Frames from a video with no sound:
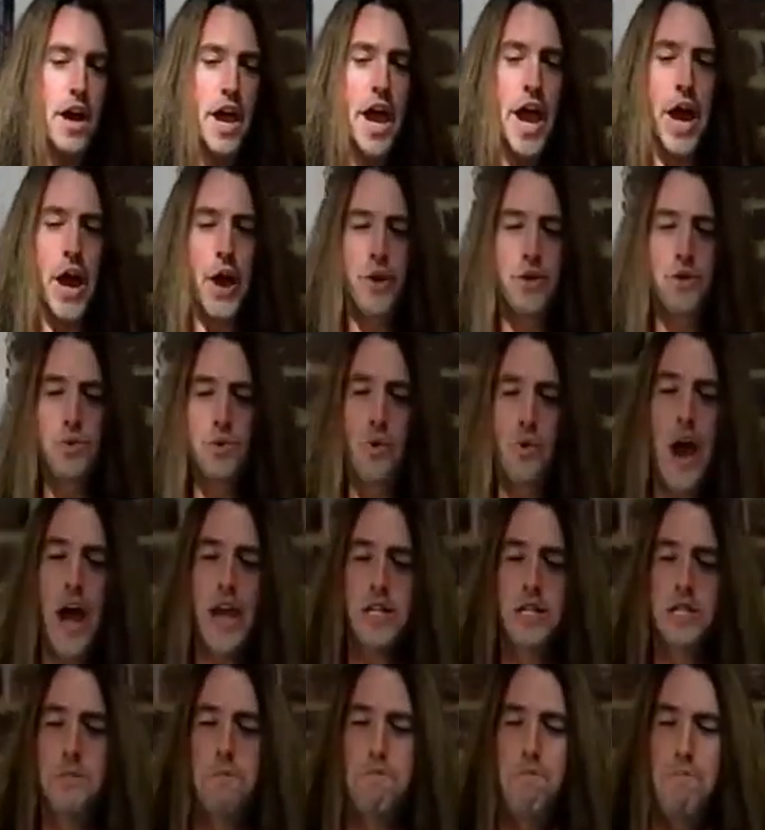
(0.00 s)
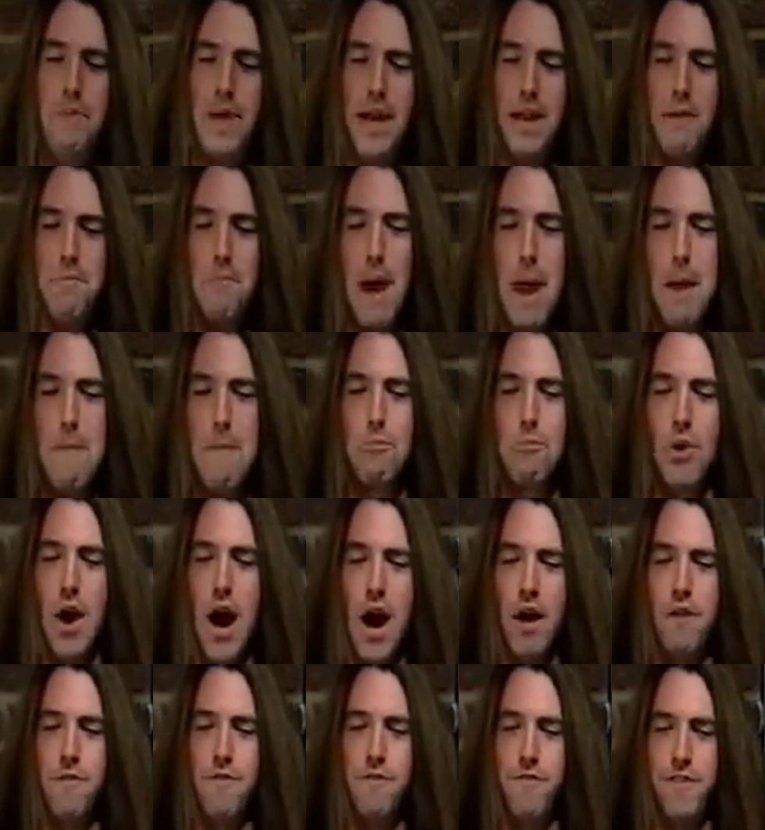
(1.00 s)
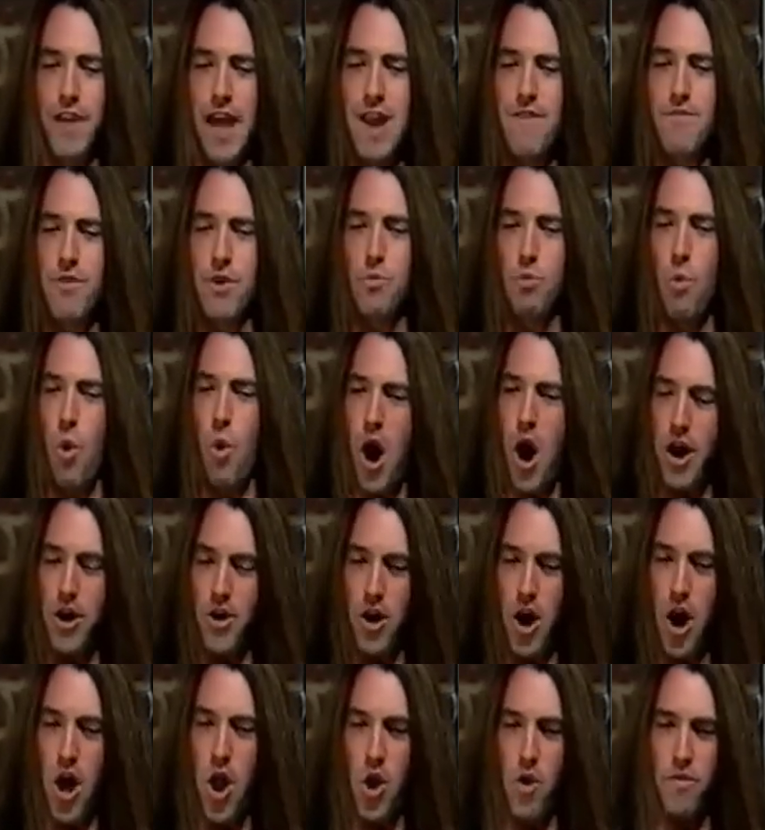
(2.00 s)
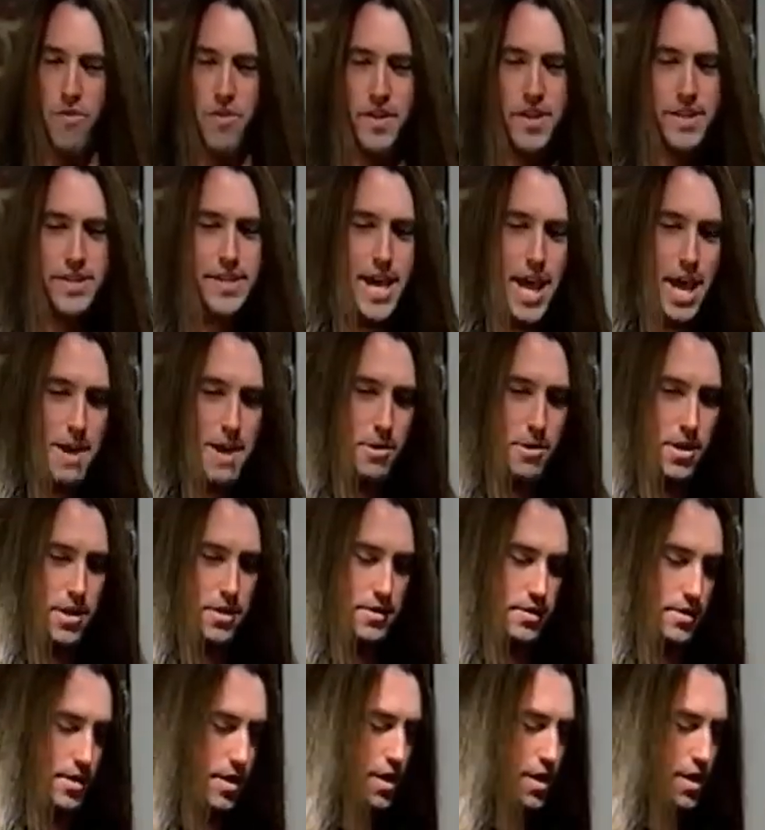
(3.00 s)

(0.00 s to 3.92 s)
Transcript: Here's where I spit my brown flavored water all over the table.